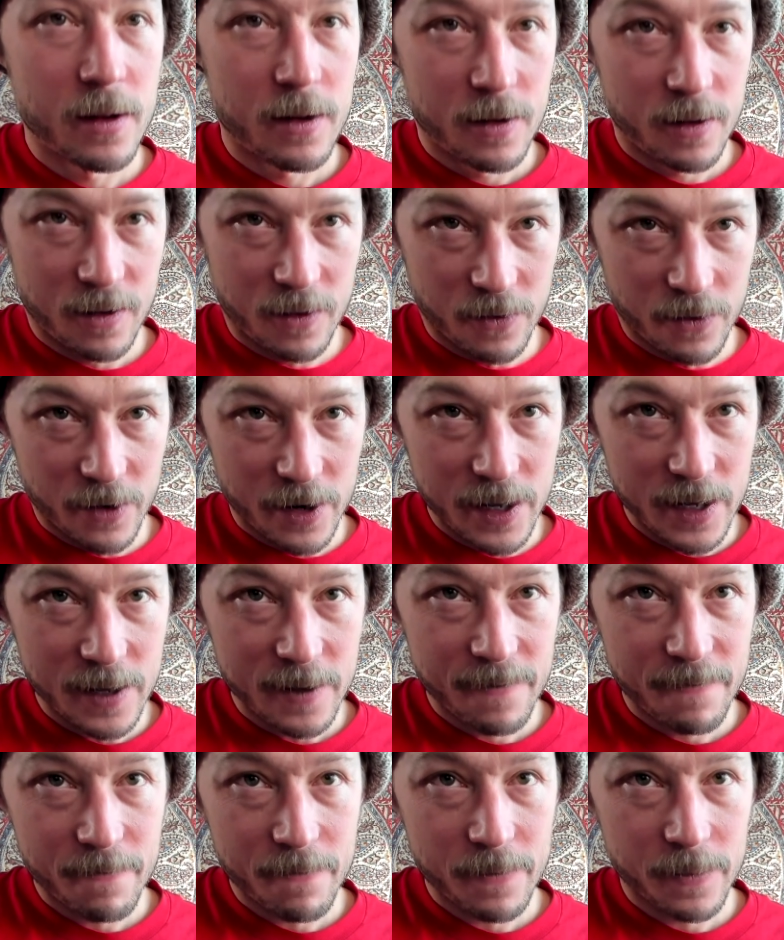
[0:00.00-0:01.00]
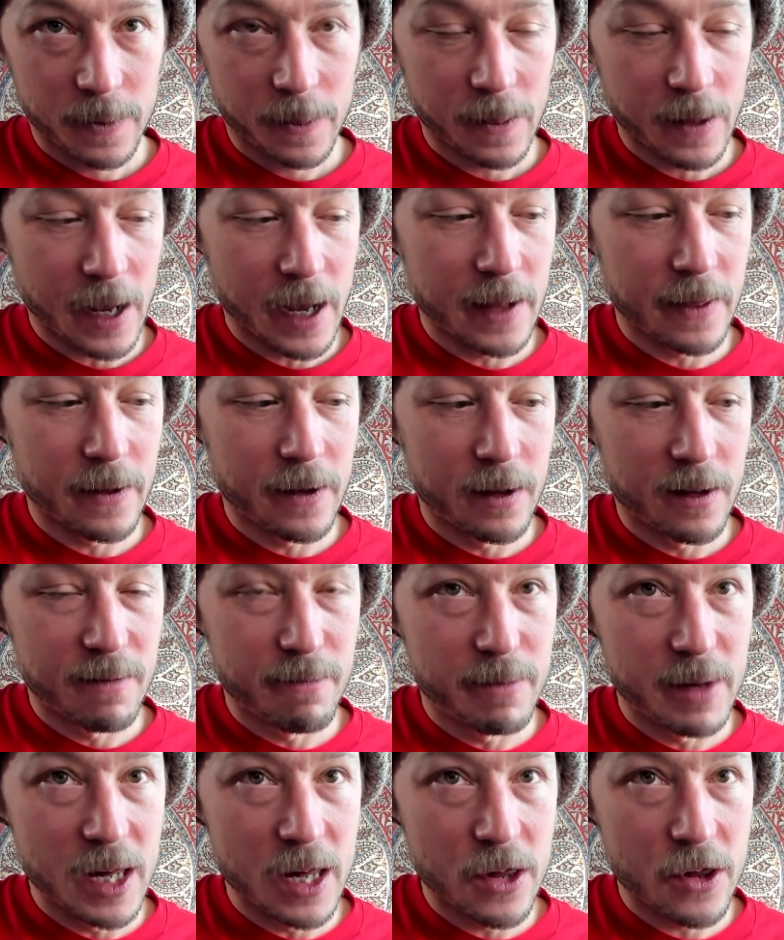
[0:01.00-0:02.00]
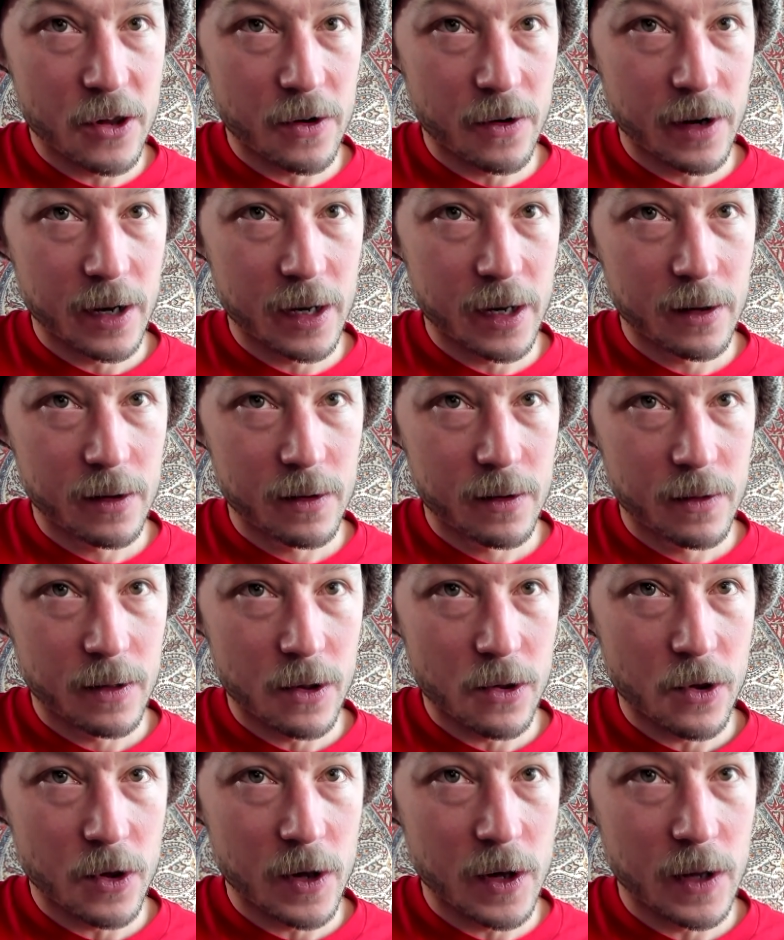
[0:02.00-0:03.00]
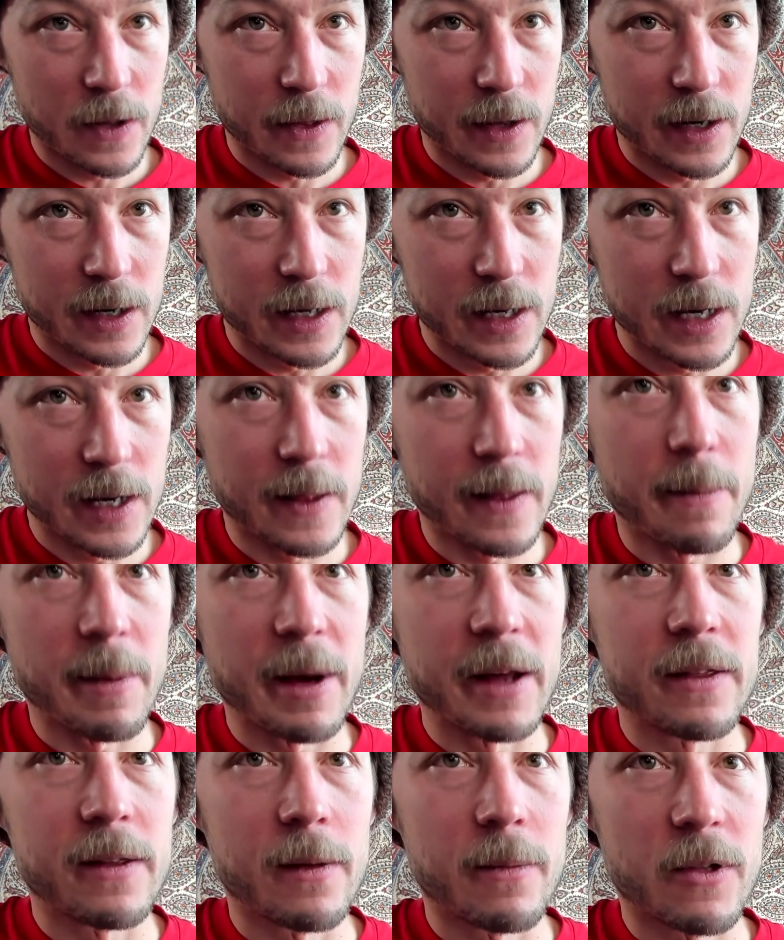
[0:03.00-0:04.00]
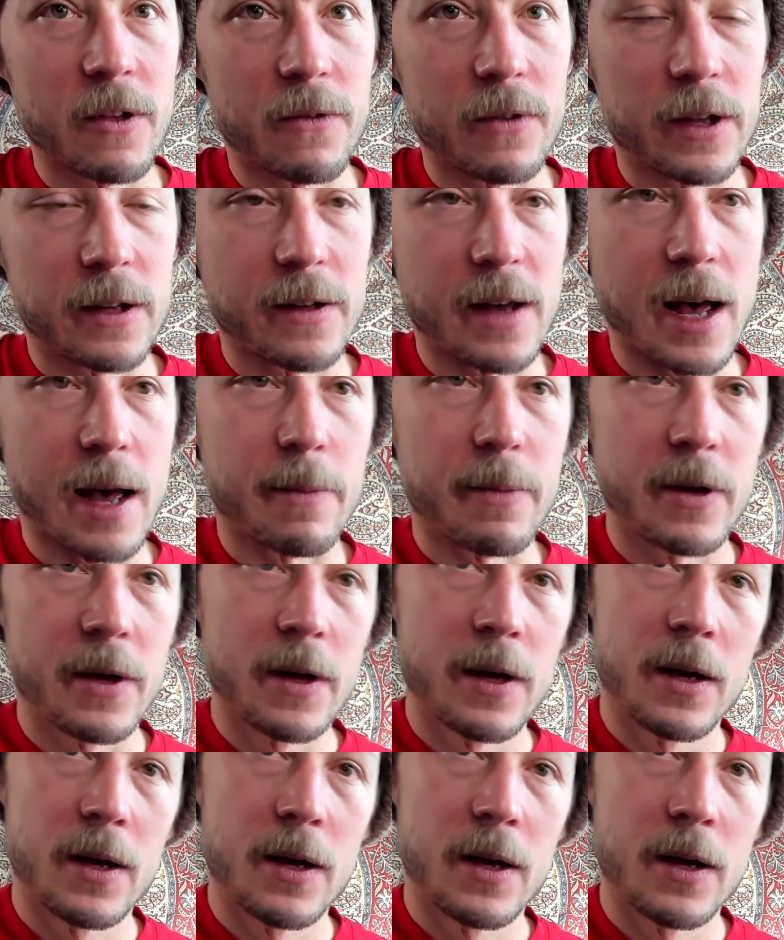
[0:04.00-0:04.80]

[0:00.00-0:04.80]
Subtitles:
3 on the B string, the G and the D, and then my thumb's over the top.